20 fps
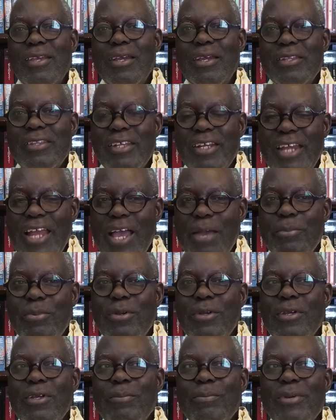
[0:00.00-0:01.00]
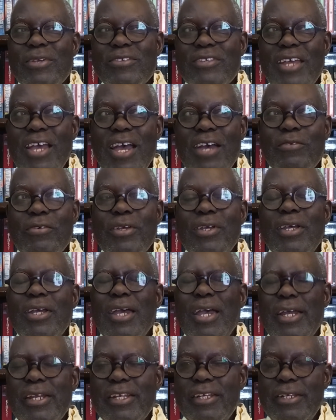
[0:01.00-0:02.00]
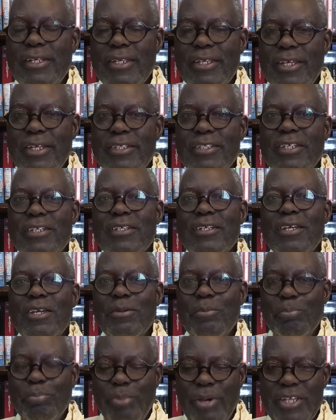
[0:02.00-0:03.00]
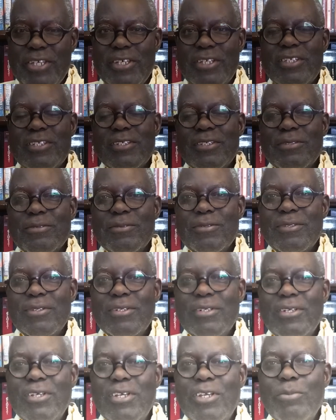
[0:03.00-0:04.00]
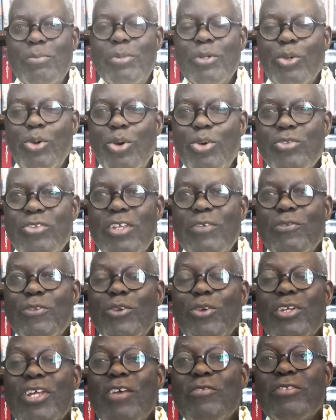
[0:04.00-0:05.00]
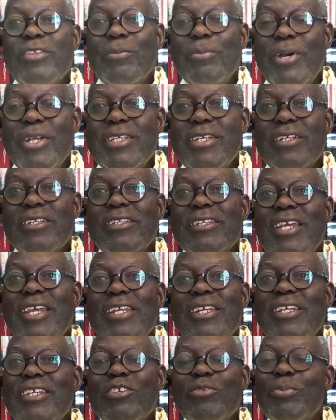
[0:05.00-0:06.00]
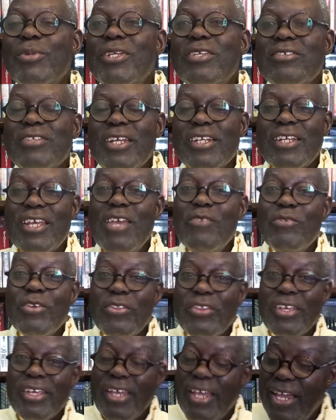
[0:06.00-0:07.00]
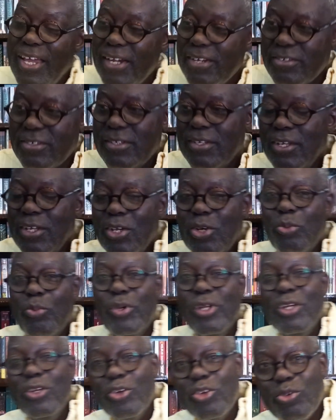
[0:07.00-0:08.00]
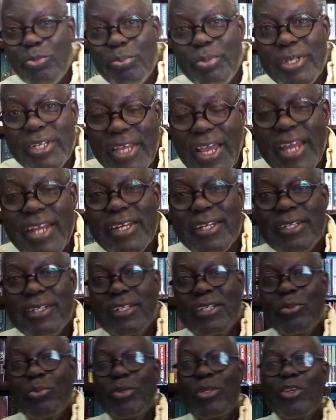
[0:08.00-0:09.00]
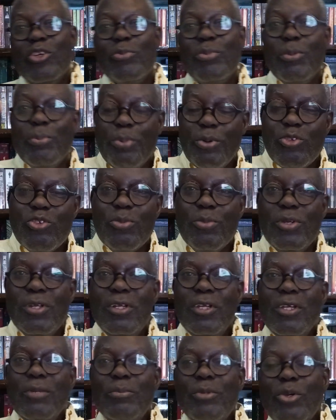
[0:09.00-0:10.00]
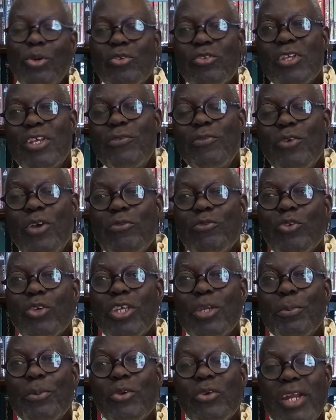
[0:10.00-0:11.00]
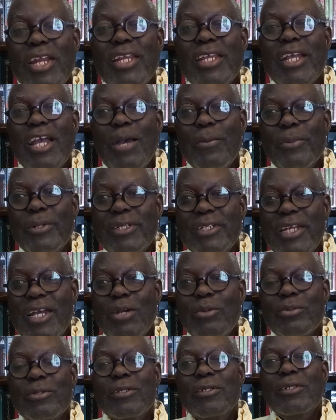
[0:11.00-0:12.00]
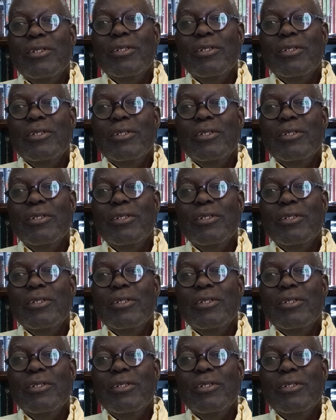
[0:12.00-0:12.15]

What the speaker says: The lab must have a dedicated budget, because if you don't have the budget, then it means that everything else will not be done, will not be possible. Because if you have to keep on running up and down